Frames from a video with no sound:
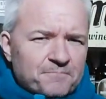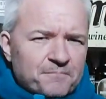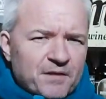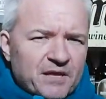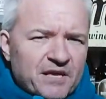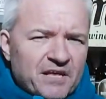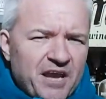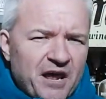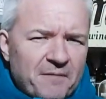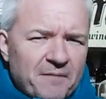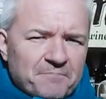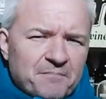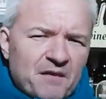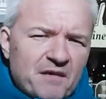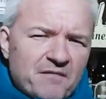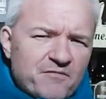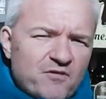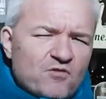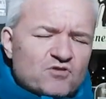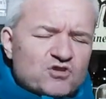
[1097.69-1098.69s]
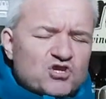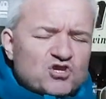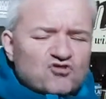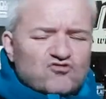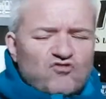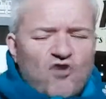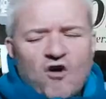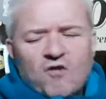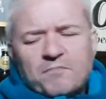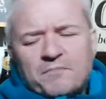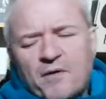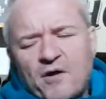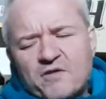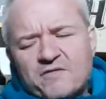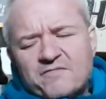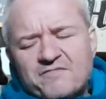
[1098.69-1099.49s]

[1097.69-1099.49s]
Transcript: You know, if you're a strong bow